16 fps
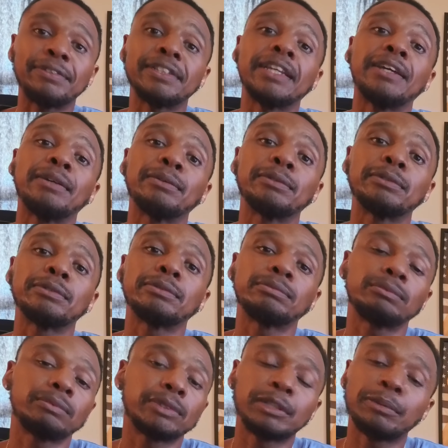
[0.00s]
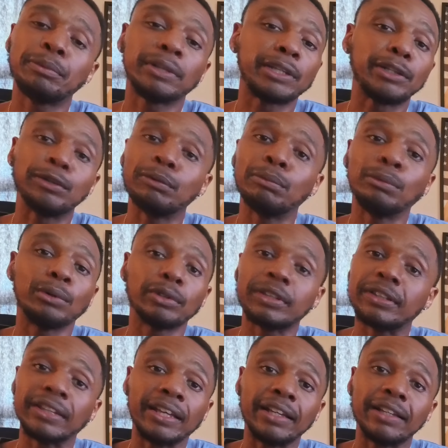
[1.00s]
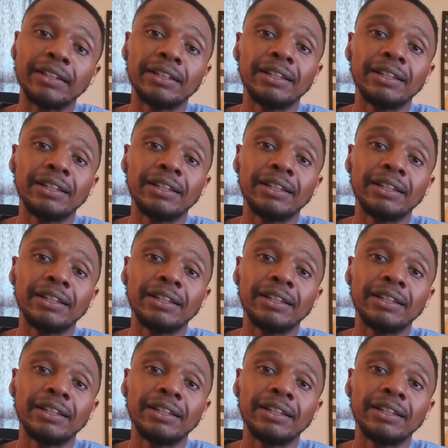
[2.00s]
sounds, typically no more than that.